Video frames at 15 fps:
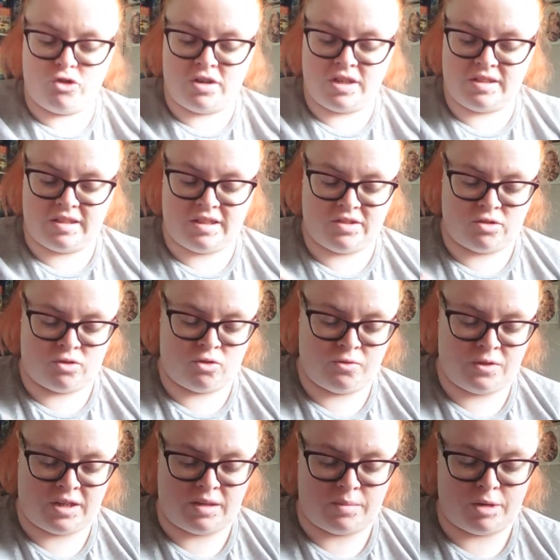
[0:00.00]
tried these on
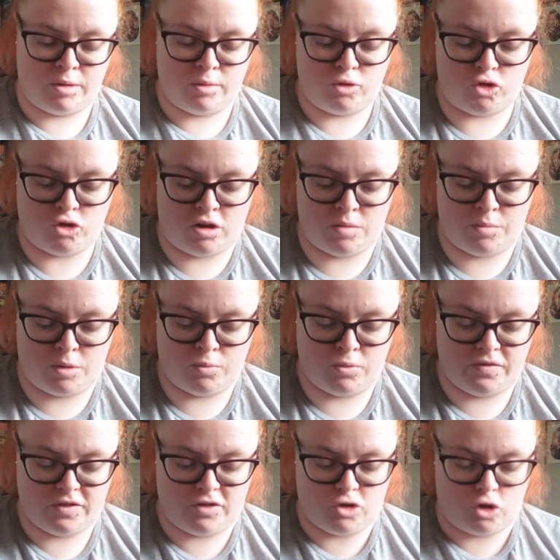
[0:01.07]
already, but I will try them on
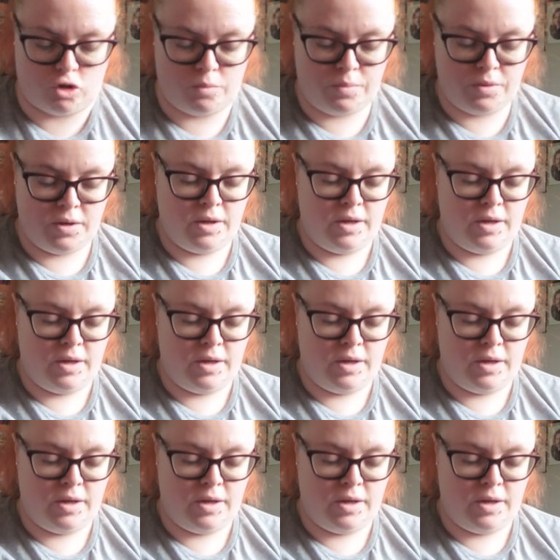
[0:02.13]
with the top.